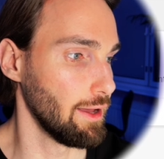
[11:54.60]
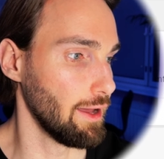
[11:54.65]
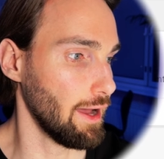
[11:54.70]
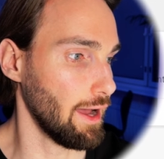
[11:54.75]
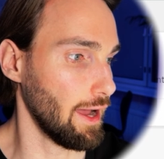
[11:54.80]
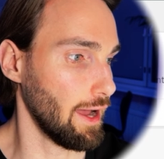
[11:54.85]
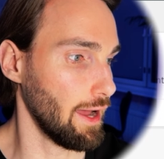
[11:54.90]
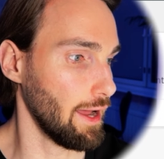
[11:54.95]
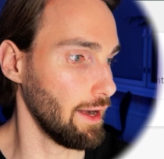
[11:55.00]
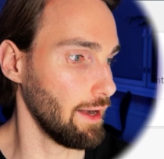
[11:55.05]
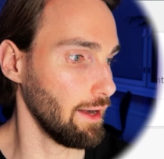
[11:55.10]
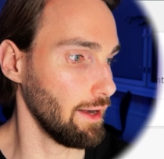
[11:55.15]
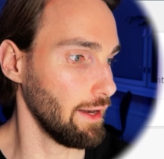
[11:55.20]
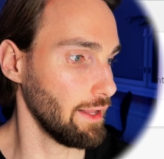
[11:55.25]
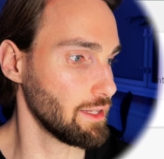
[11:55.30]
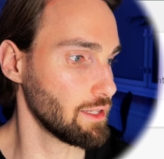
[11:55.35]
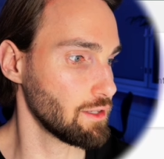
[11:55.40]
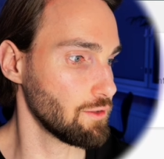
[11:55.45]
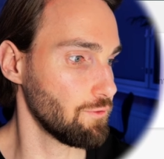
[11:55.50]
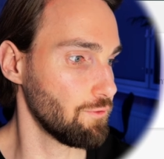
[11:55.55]

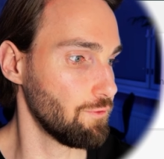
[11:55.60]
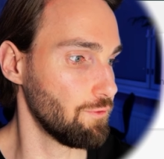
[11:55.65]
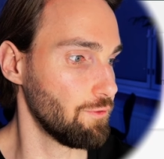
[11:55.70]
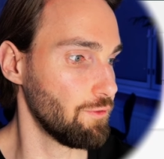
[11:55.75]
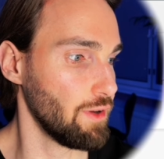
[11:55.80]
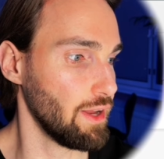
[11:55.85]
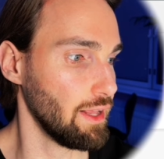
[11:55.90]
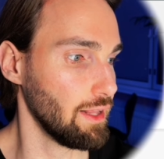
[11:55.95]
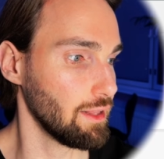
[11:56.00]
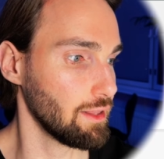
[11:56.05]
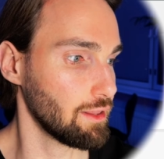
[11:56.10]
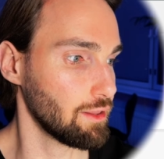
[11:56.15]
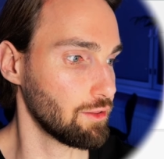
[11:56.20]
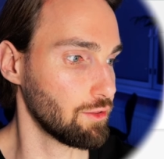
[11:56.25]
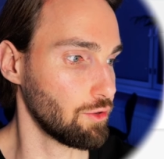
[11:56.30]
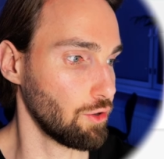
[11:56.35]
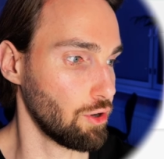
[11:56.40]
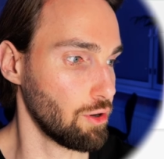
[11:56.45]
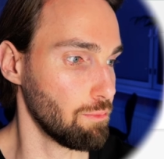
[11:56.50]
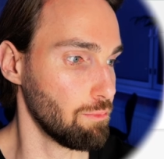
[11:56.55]
Let's
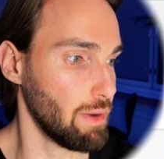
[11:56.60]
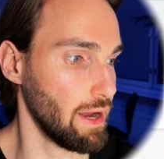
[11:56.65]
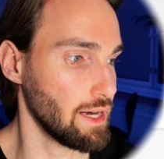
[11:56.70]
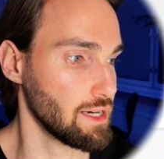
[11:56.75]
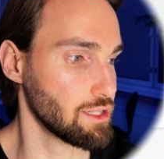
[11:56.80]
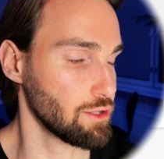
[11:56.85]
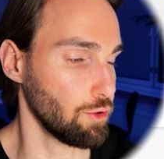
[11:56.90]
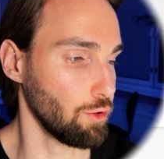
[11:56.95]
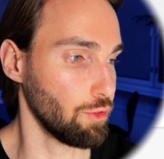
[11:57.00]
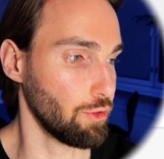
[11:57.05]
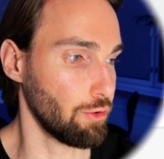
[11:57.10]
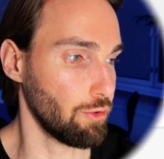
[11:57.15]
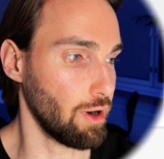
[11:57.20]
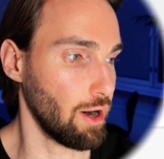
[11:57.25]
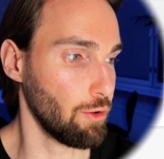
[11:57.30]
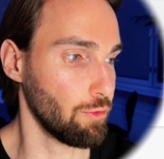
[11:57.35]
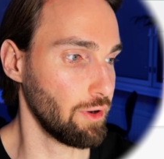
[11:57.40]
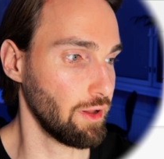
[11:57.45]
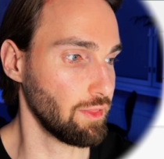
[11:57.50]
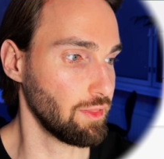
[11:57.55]
filter based on the
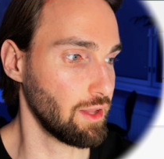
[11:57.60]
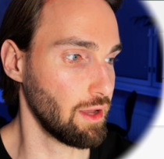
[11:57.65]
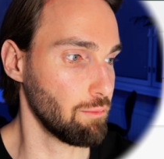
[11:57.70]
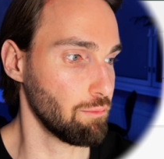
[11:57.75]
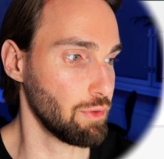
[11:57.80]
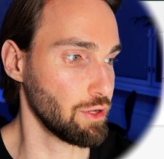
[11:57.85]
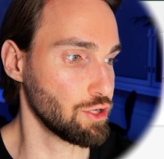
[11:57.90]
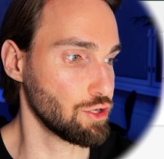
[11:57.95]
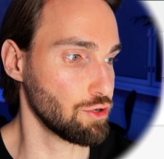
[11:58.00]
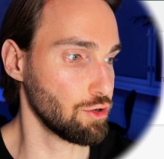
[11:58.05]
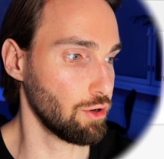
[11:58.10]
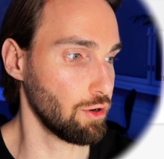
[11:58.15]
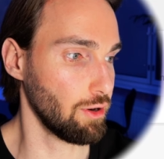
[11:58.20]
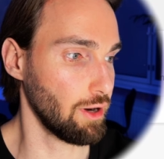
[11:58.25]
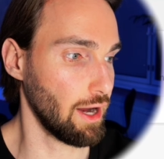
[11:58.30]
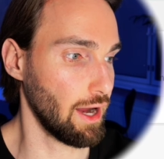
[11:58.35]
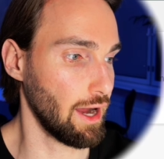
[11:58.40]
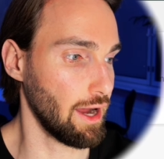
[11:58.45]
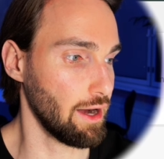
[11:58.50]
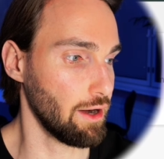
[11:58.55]
rounded temperature,
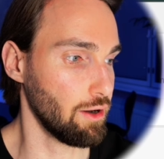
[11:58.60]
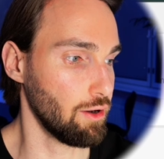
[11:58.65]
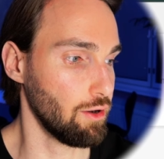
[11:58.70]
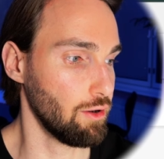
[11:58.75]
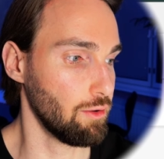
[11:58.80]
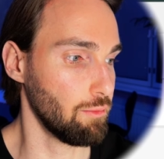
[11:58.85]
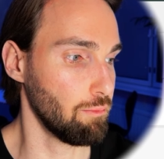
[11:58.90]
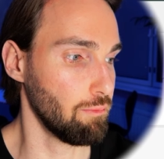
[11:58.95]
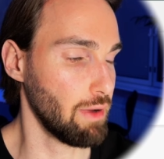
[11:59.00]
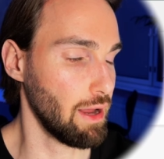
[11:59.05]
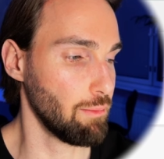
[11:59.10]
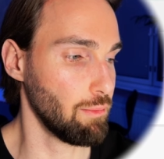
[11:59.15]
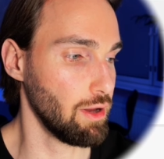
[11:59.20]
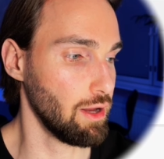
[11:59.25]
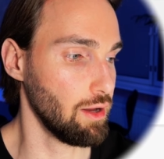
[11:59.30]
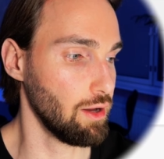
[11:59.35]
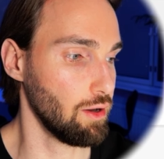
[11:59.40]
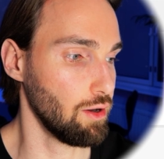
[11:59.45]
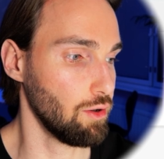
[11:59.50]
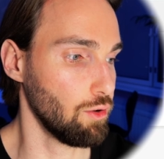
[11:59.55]
and
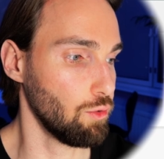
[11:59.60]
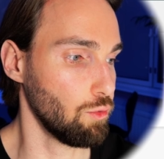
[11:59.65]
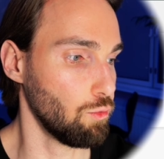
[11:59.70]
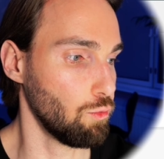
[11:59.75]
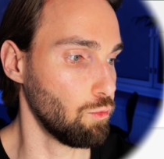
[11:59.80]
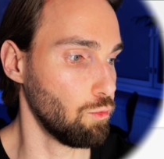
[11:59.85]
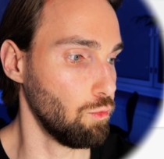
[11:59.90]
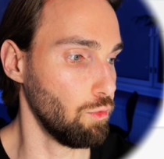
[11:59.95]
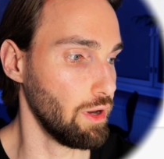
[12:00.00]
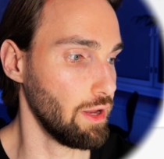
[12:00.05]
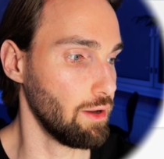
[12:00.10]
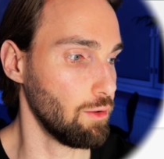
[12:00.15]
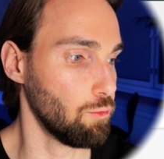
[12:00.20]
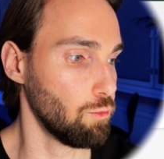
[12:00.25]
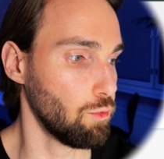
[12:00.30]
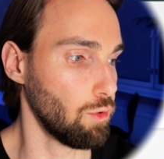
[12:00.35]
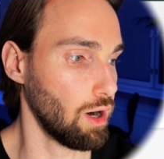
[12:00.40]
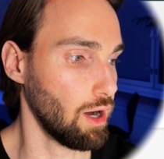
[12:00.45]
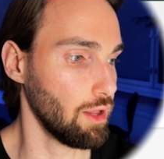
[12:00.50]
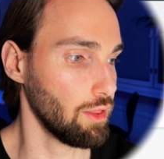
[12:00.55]
maybe we
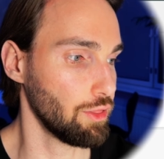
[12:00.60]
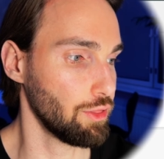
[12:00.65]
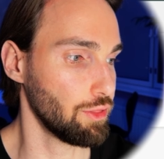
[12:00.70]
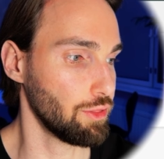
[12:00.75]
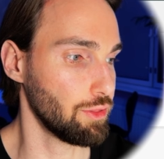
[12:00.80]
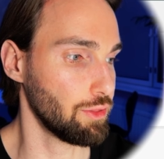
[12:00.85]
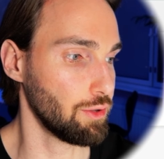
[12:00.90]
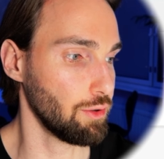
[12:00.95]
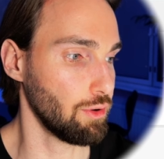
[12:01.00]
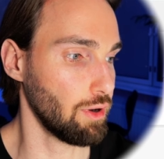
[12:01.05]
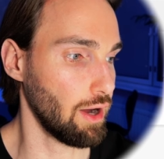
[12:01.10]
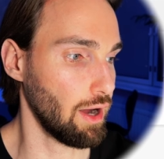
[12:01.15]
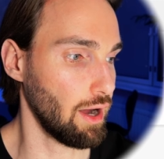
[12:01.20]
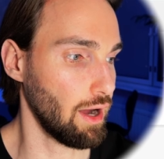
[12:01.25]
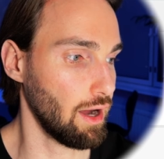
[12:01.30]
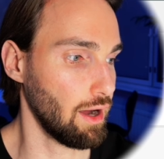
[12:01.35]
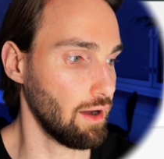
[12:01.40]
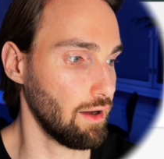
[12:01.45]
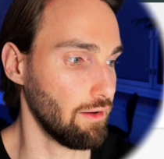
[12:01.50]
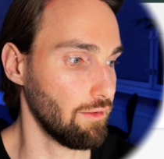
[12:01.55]
want to
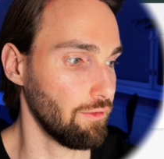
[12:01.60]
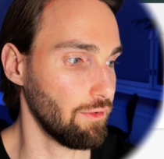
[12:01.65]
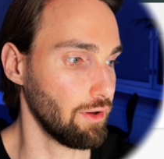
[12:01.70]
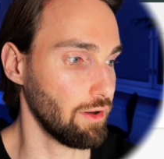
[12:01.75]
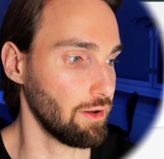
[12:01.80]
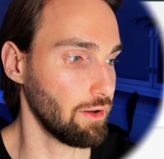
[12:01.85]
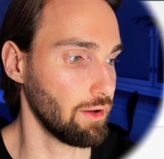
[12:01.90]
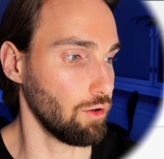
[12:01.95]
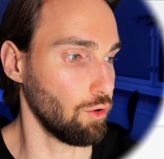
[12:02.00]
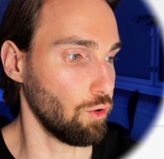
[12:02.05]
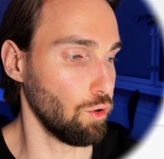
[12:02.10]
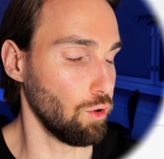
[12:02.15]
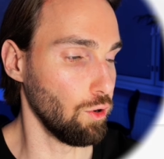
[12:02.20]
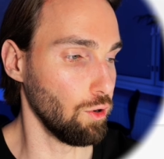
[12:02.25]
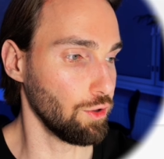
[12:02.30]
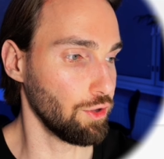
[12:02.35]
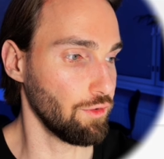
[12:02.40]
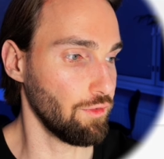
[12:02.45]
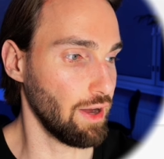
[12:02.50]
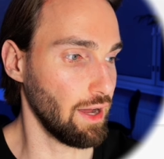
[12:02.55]
have
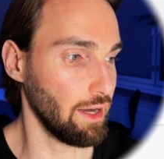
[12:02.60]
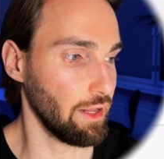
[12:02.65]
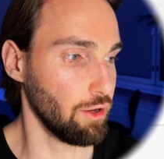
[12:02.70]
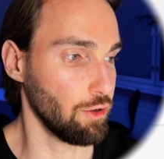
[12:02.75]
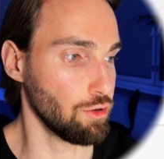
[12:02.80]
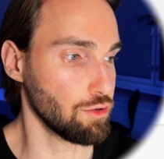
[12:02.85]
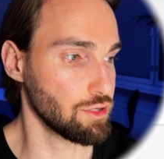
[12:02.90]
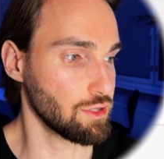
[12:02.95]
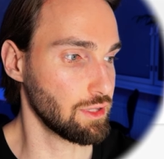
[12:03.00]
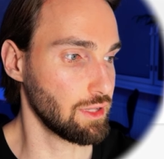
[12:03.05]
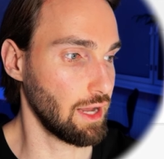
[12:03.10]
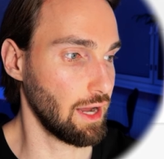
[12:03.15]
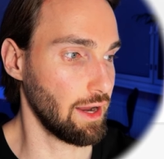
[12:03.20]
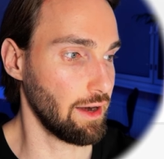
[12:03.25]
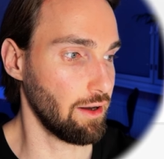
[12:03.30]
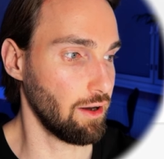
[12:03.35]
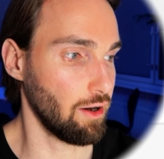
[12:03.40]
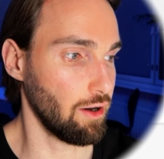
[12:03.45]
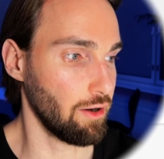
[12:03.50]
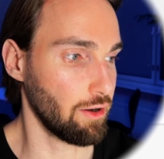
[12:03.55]
all the values
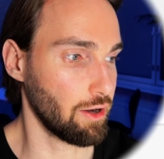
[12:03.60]
that are